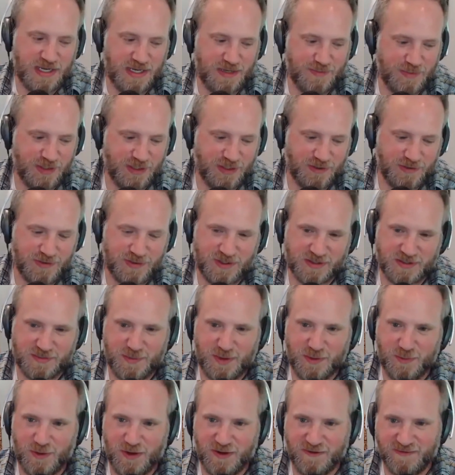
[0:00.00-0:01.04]
and I'm going to go talk to
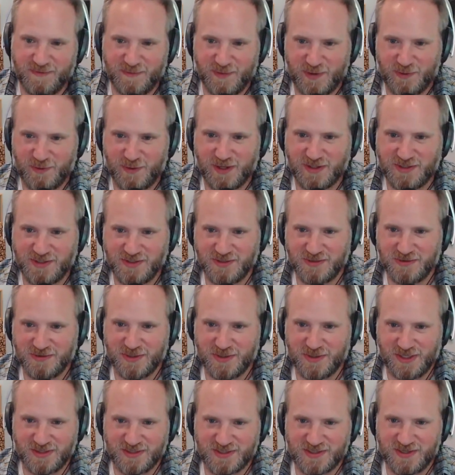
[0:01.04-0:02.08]
my wife about why she's only
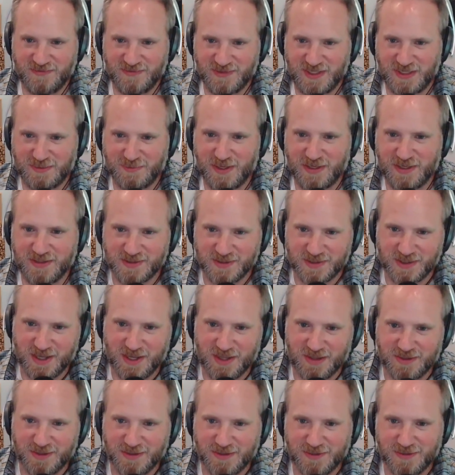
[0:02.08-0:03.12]
getting 17 miles to the
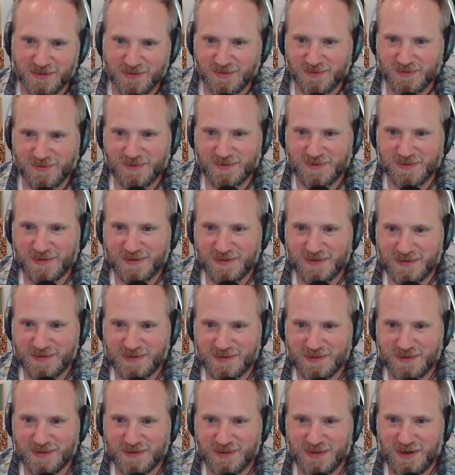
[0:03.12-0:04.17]
gallon in the
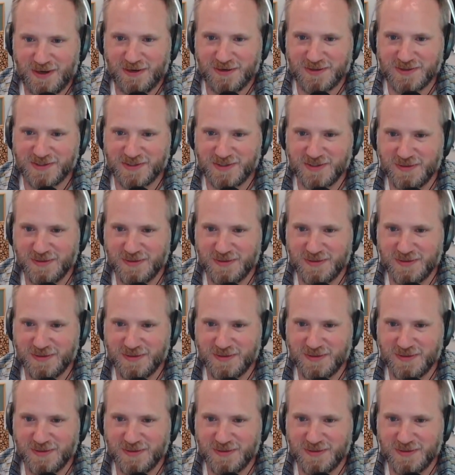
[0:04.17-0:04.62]
Odyssey.